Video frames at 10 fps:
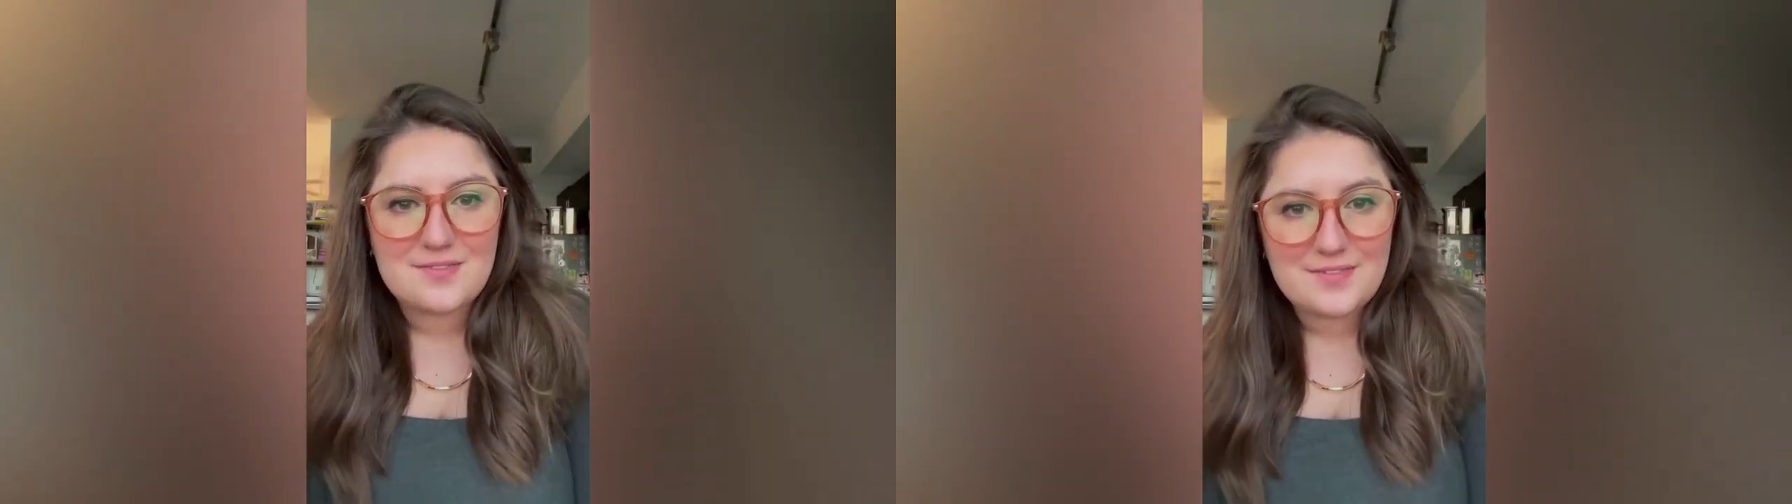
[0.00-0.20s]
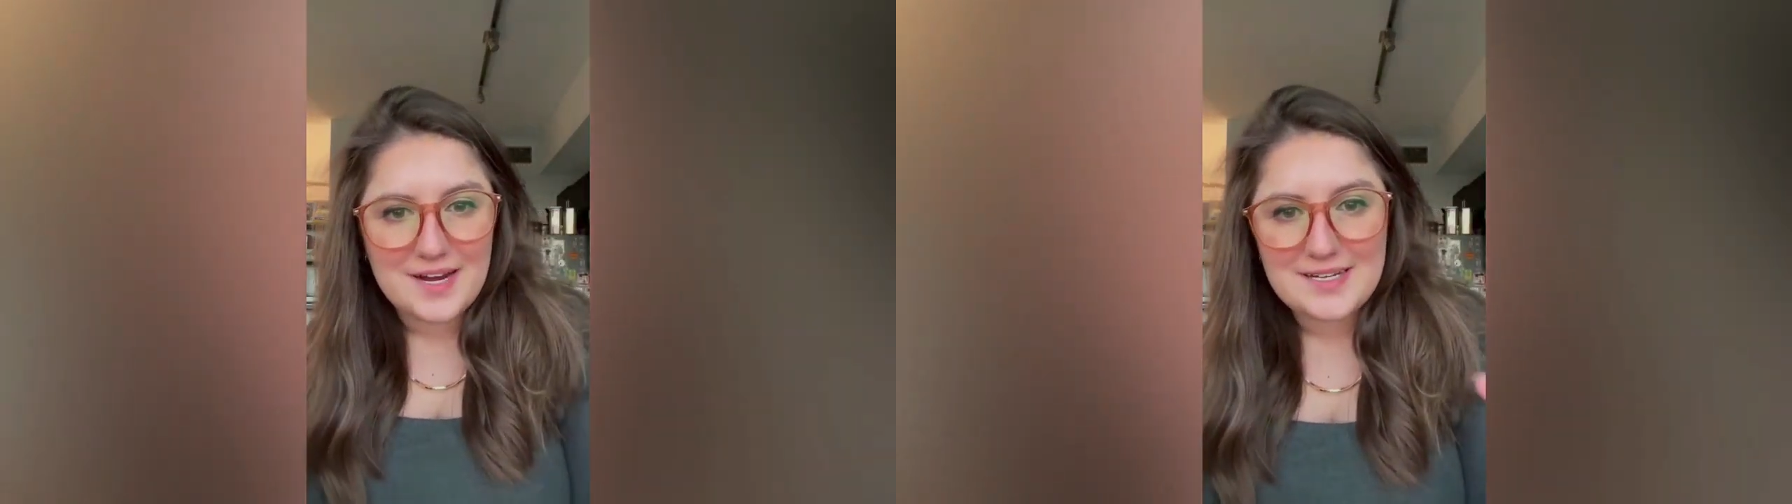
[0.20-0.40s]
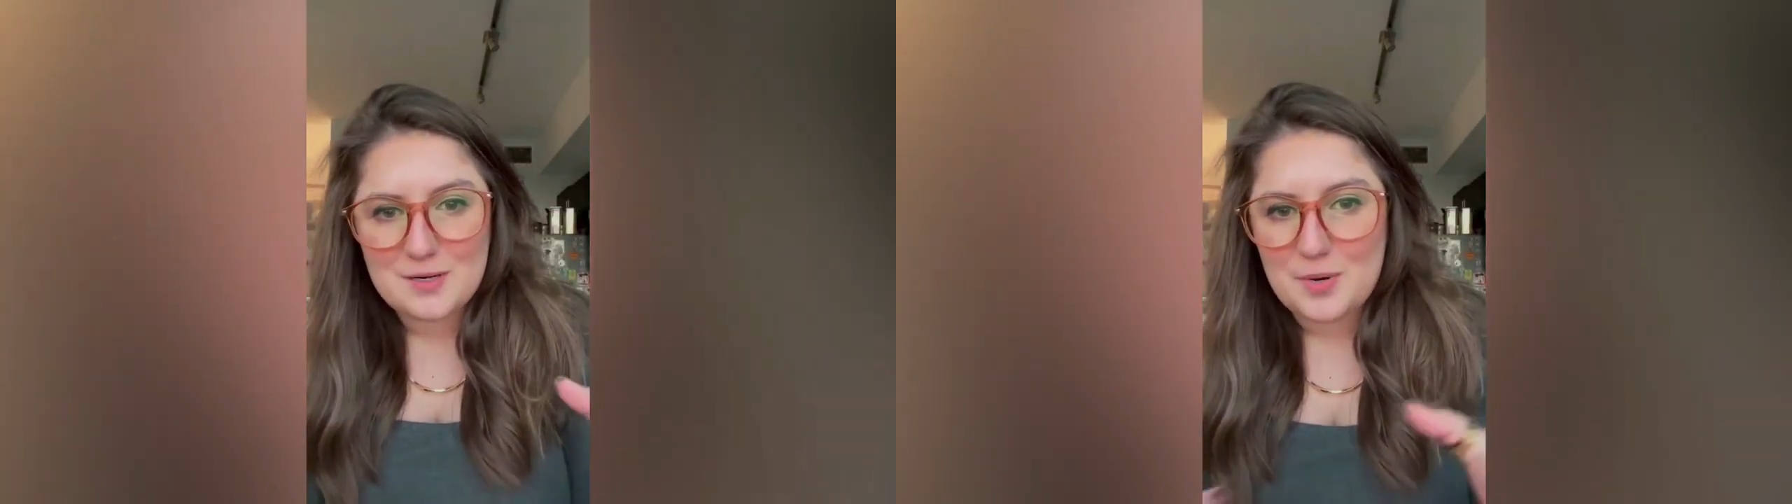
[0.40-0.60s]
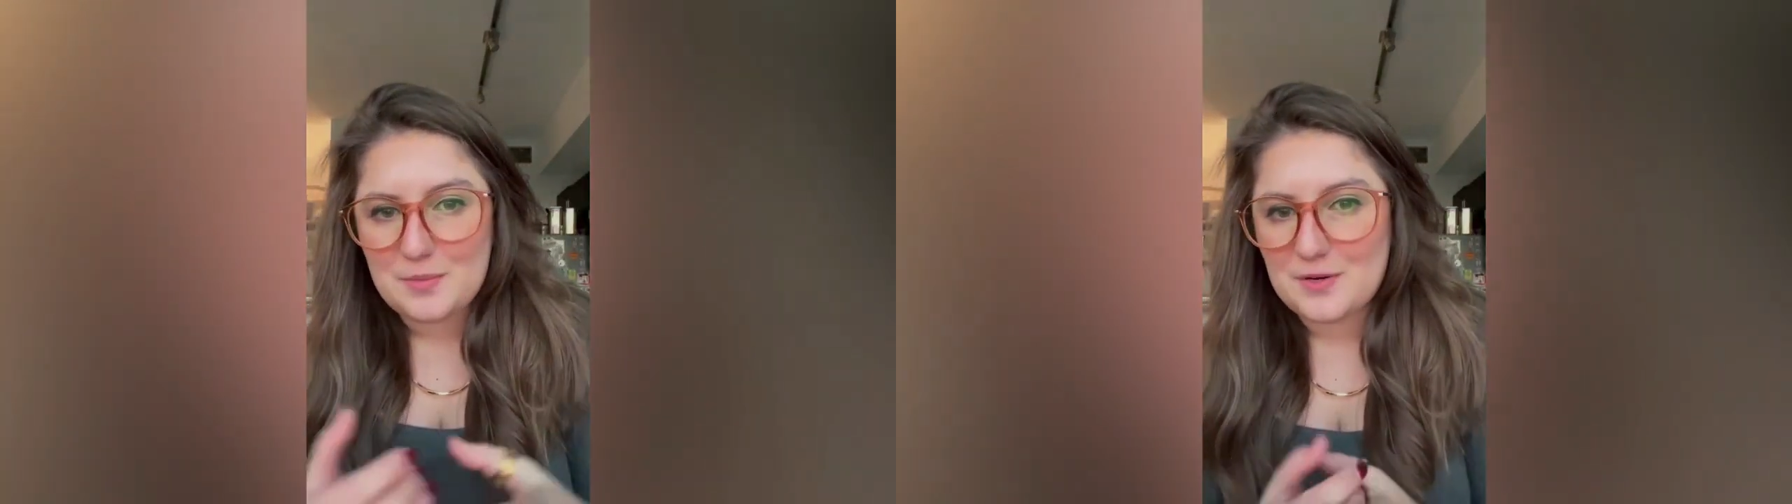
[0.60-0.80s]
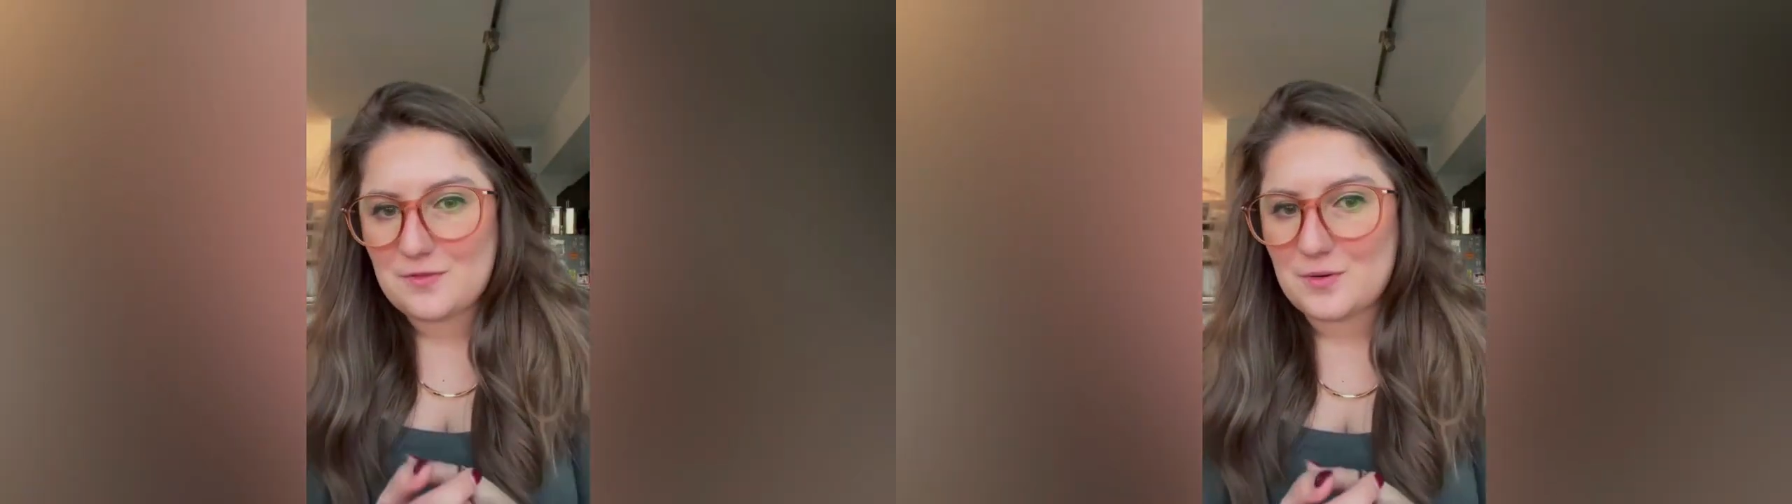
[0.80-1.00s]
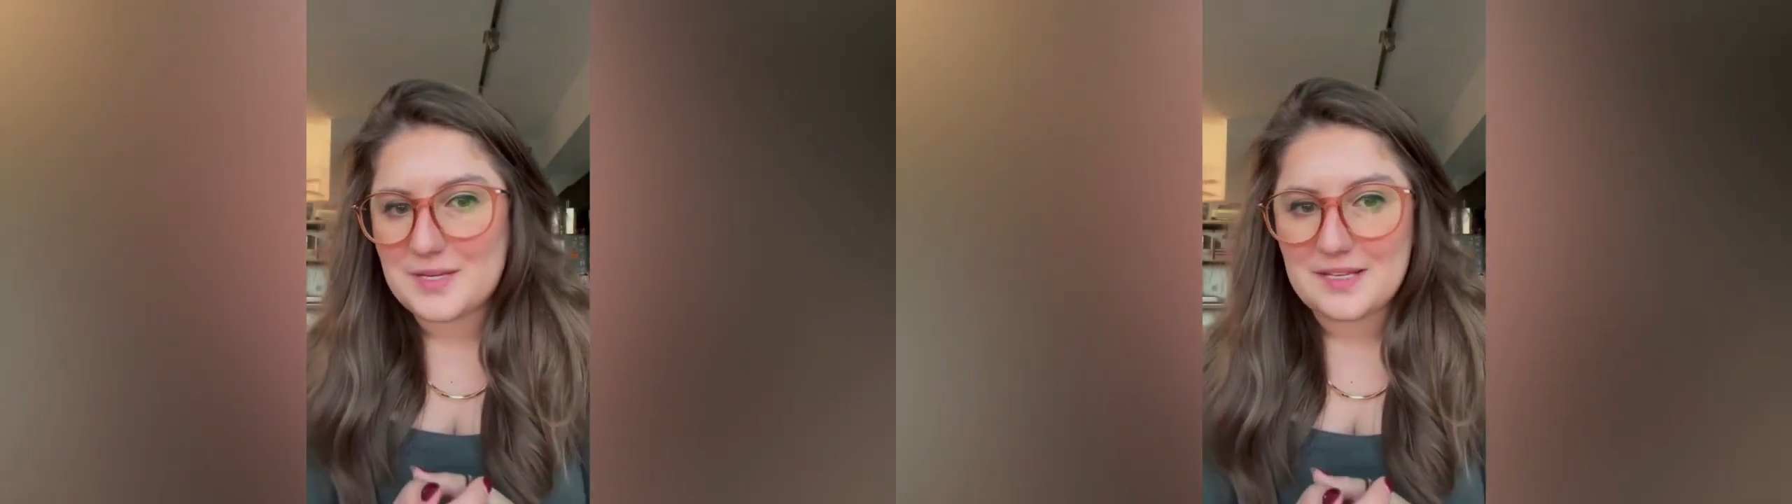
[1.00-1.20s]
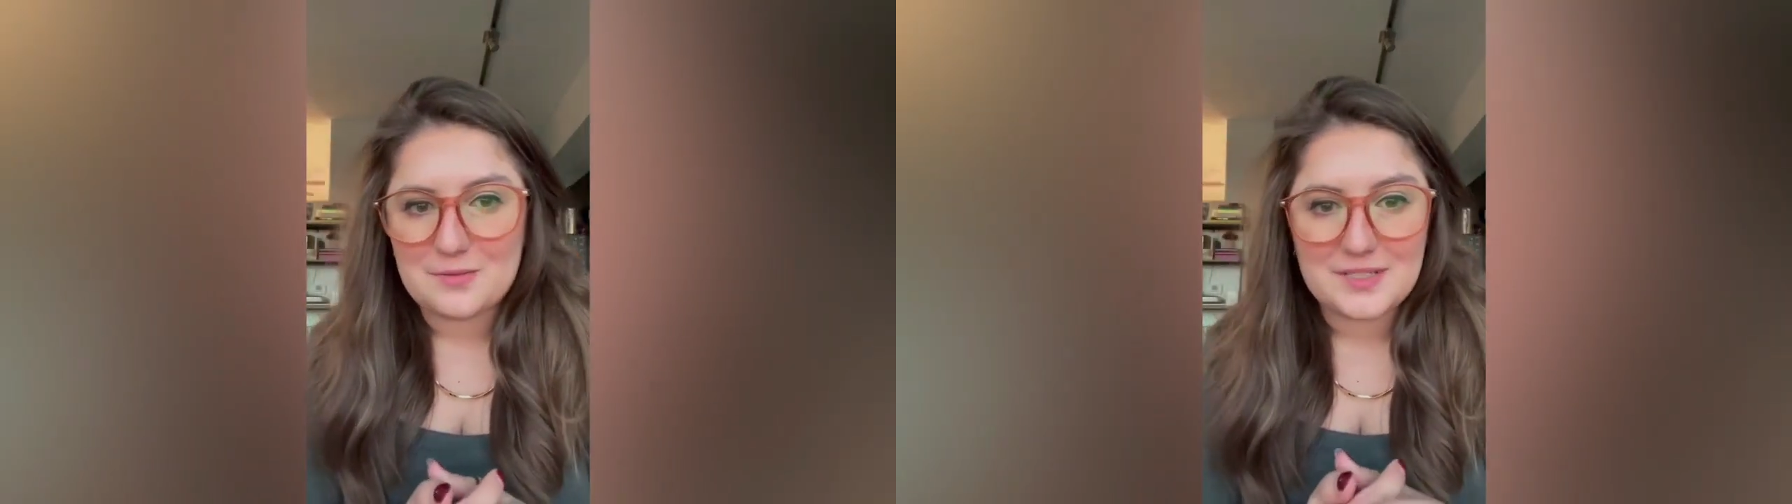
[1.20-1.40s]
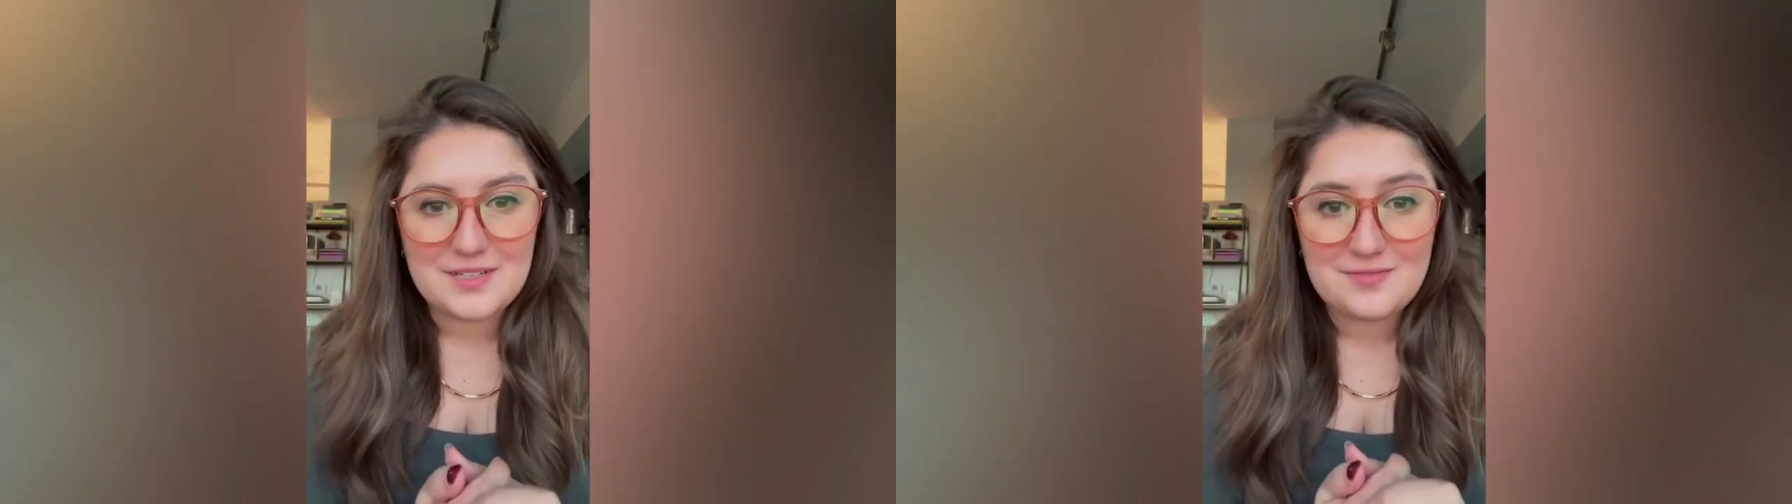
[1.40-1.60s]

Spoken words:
find an apartment for me that really